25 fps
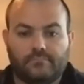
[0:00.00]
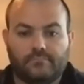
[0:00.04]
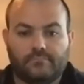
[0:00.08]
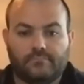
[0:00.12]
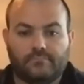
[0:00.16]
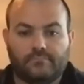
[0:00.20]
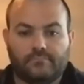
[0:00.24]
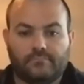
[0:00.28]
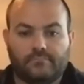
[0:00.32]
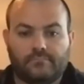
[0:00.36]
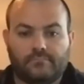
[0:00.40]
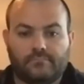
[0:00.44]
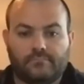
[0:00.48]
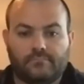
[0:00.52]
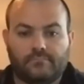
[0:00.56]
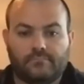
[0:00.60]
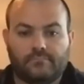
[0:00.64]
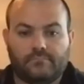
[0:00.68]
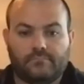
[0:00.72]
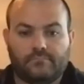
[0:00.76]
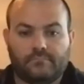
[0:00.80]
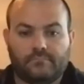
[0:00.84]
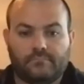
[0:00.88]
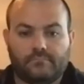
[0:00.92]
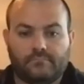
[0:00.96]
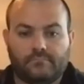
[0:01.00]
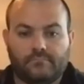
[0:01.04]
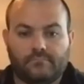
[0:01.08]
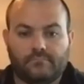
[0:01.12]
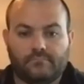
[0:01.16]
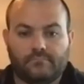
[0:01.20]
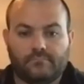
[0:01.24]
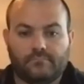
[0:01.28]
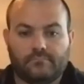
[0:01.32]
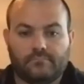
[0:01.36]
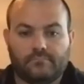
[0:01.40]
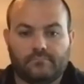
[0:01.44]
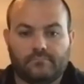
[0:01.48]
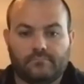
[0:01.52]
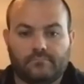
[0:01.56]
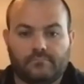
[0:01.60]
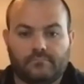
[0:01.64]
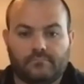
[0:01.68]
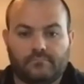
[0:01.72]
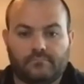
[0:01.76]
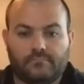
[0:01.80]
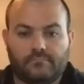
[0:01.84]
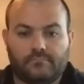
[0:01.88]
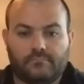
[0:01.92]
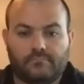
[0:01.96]

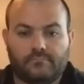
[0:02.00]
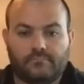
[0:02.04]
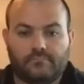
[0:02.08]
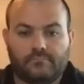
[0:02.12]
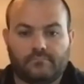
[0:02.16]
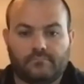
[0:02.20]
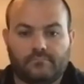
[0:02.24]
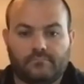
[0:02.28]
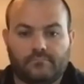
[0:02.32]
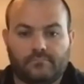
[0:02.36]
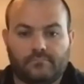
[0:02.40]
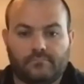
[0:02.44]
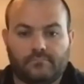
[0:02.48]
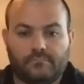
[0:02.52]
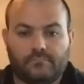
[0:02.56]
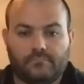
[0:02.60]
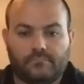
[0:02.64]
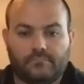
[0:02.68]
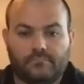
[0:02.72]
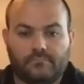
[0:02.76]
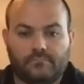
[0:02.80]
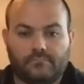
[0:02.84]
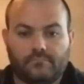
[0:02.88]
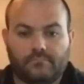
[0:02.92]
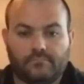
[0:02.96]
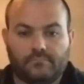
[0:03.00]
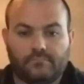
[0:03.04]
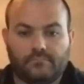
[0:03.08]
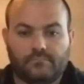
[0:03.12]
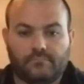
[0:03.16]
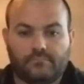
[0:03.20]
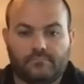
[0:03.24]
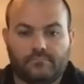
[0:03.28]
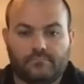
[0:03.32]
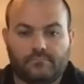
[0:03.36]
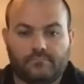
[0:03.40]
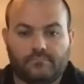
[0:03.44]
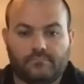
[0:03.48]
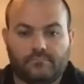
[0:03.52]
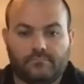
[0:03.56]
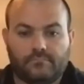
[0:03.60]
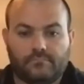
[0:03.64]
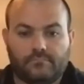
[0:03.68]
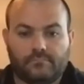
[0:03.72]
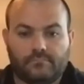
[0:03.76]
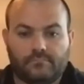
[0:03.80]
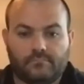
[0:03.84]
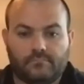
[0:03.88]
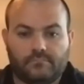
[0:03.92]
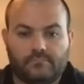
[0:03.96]

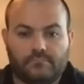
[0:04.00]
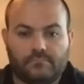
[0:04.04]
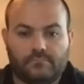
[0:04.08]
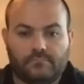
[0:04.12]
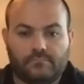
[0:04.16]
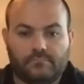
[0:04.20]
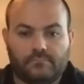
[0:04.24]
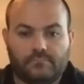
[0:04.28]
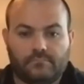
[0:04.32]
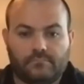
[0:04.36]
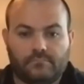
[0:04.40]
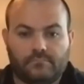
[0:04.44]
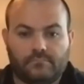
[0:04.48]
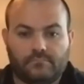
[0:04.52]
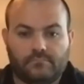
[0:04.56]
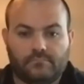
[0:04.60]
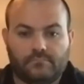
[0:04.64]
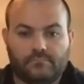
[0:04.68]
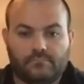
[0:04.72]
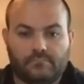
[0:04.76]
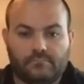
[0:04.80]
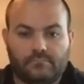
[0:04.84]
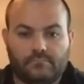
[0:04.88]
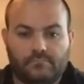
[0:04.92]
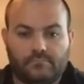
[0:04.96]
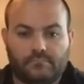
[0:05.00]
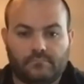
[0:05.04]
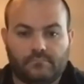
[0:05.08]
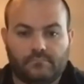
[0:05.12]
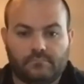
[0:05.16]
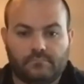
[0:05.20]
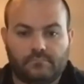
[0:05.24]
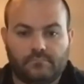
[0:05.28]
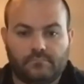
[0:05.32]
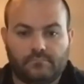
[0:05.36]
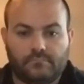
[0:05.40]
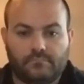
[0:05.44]
(not speaking)